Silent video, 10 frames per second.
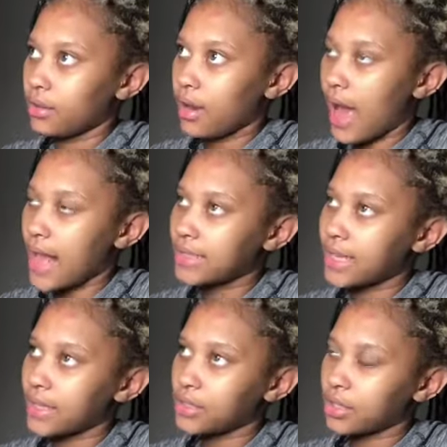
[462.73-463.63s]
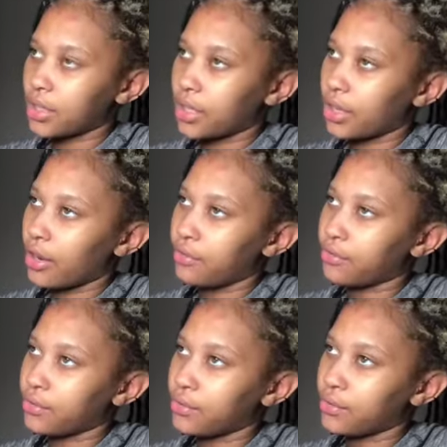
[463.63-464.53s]
I texted her a
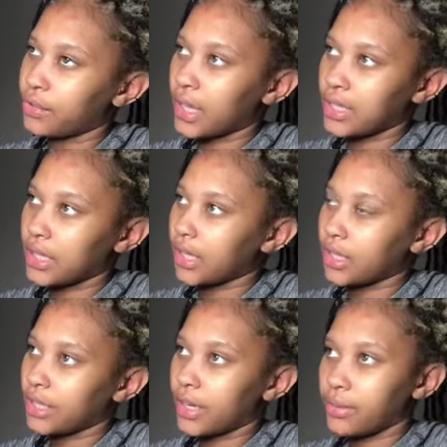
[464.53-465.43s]
few days later and I was